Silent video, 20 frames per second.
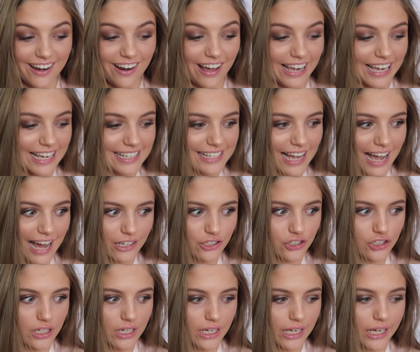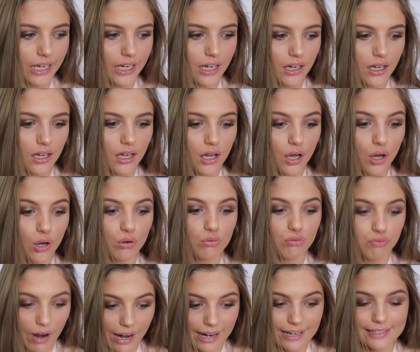Like, it's actually
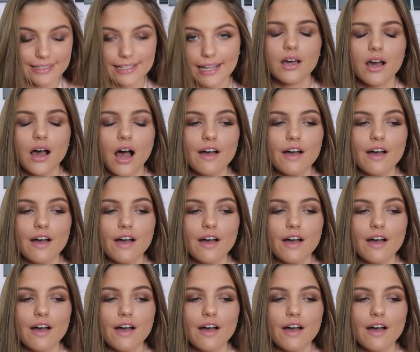crazy.